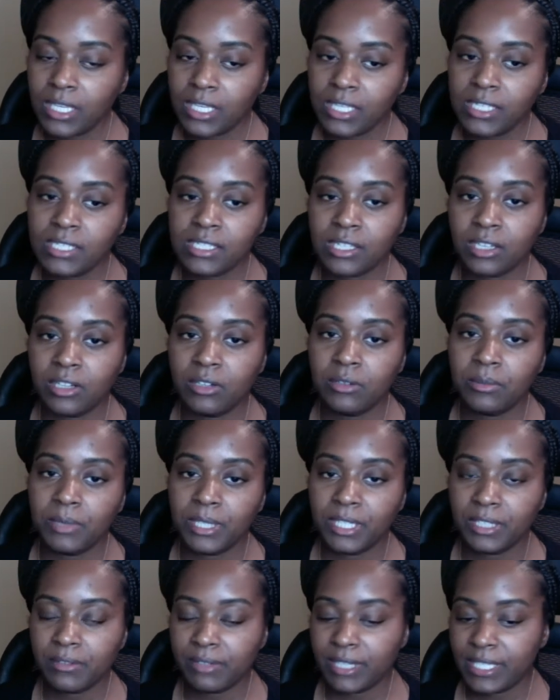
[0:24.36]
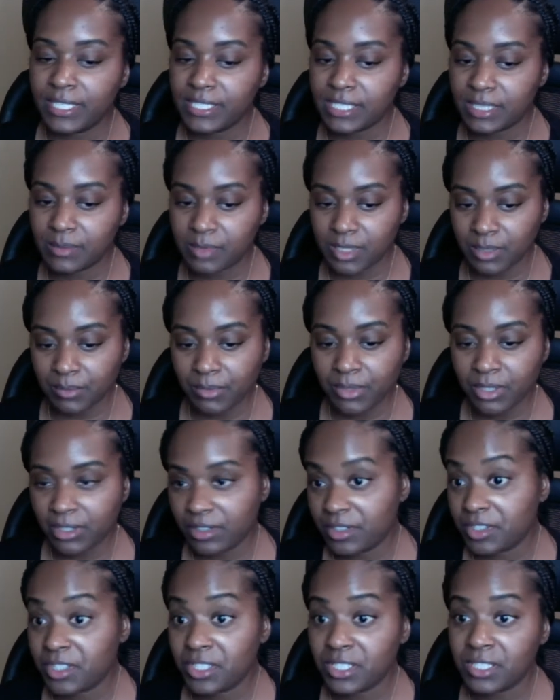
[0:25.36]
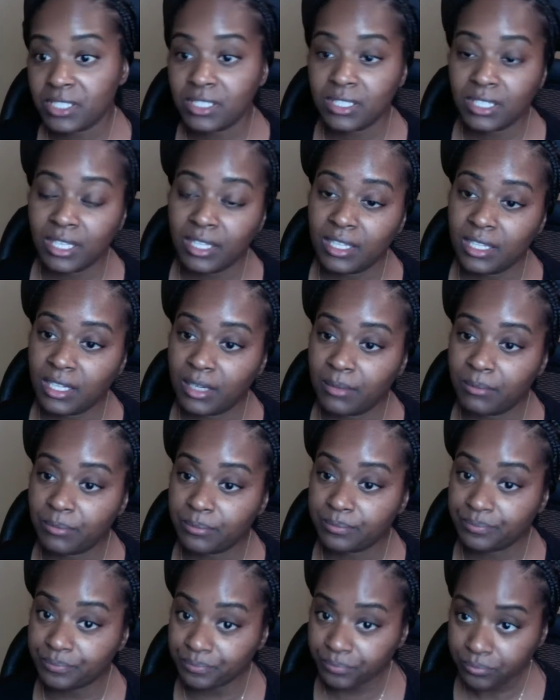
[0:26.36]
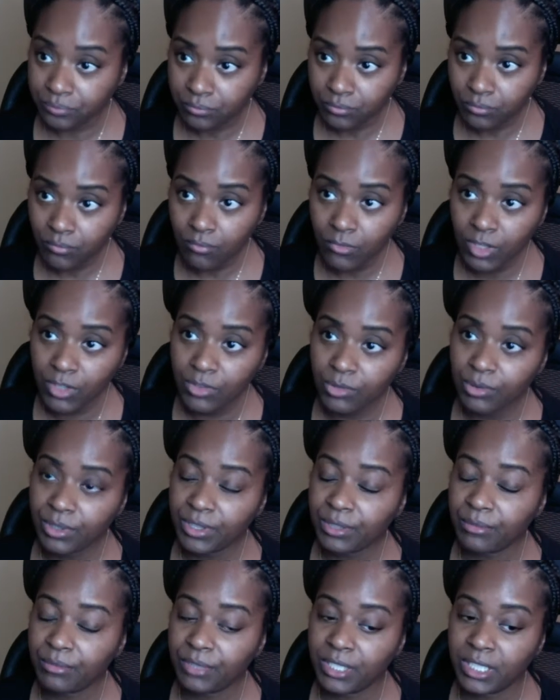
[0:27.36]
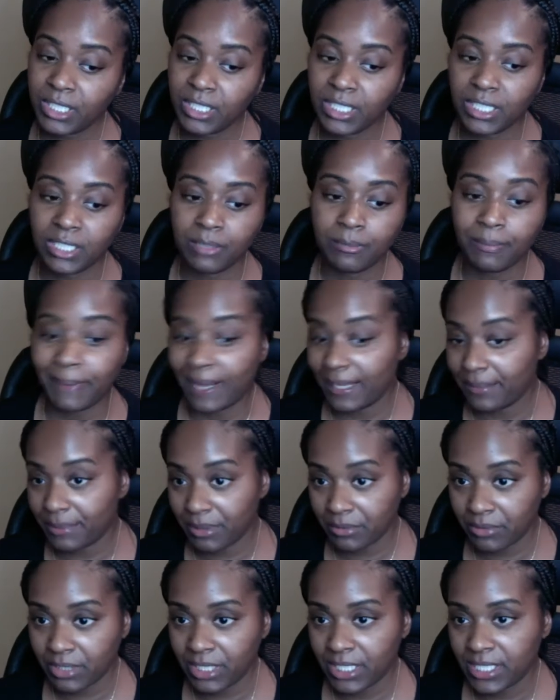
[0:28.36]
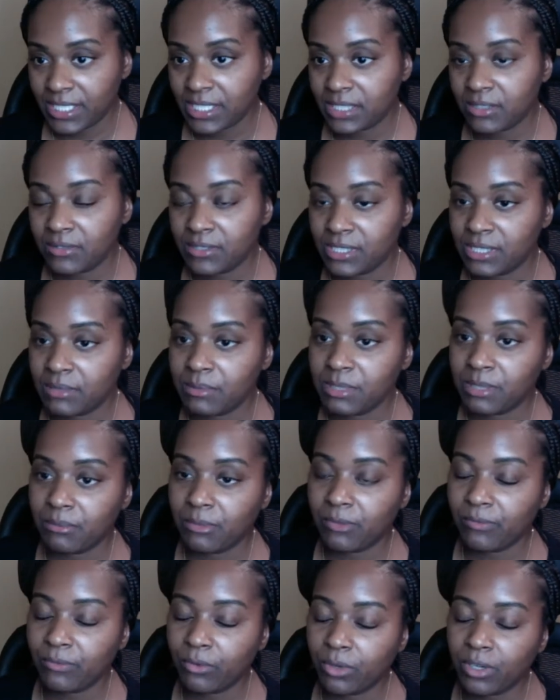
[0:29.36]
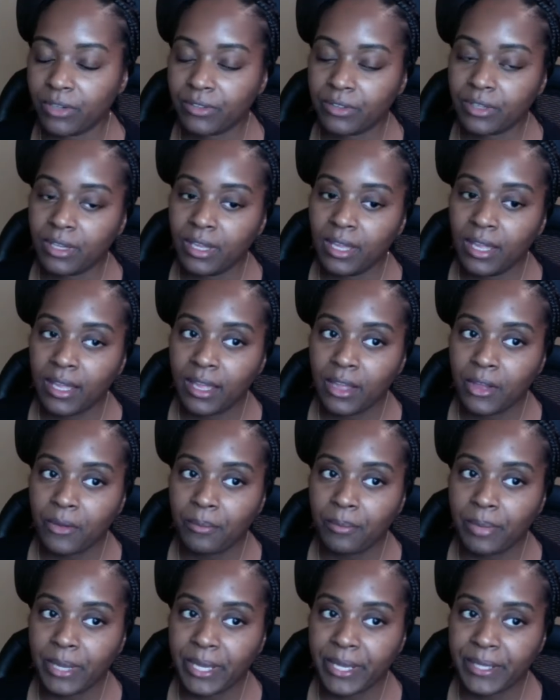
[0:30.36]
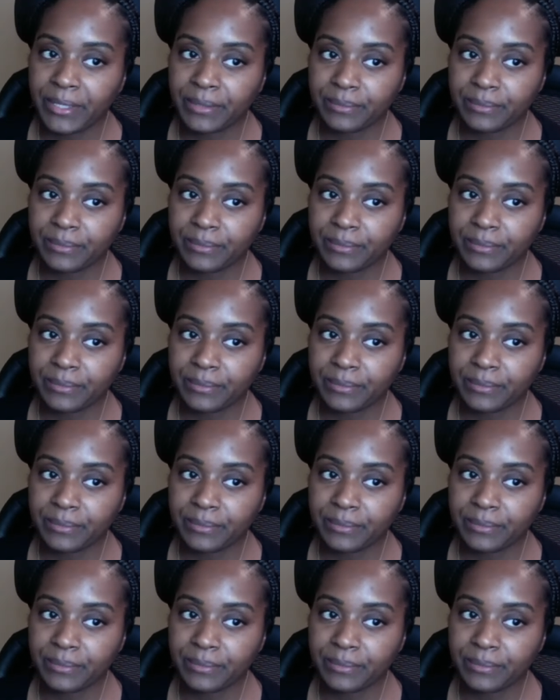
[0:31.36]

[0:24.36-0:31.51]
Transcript: So anyway, September 3rd is just a day that I'm doing the reading and it might be released on September 4th, but